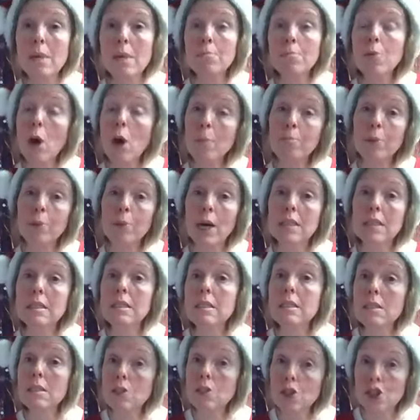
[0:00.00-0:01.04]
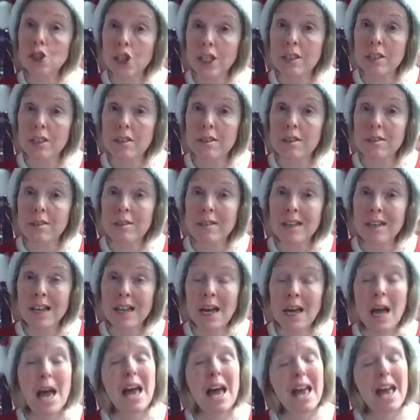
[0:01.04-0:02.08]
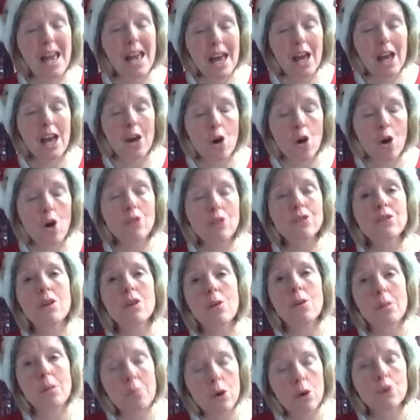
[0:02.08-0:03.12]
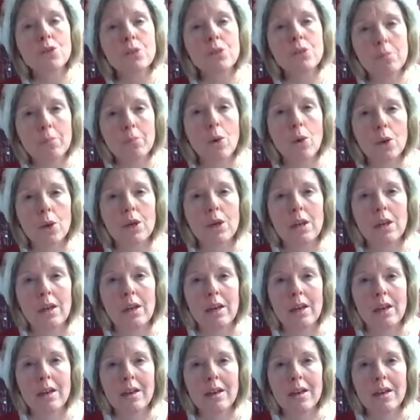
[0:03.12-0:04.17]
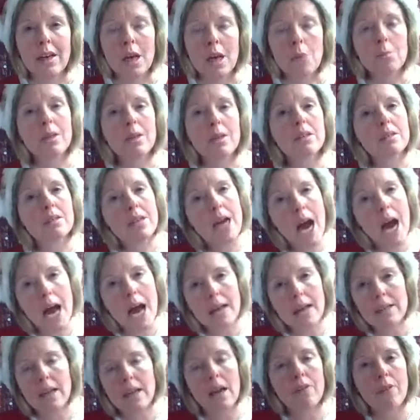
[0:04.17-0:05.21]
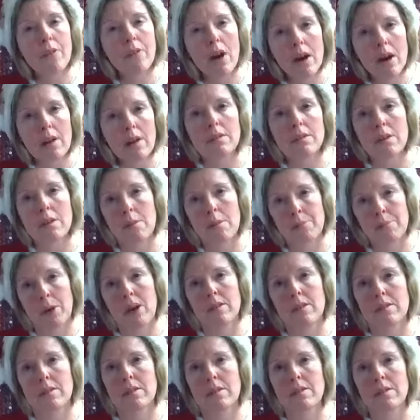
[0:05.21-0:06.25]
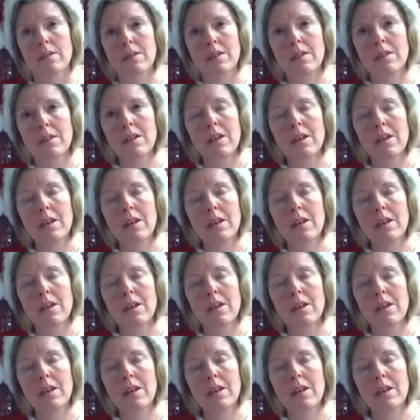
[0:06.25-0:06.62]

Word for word: men brought presents to Jesus, and also, and most importantly, because God gave us a present.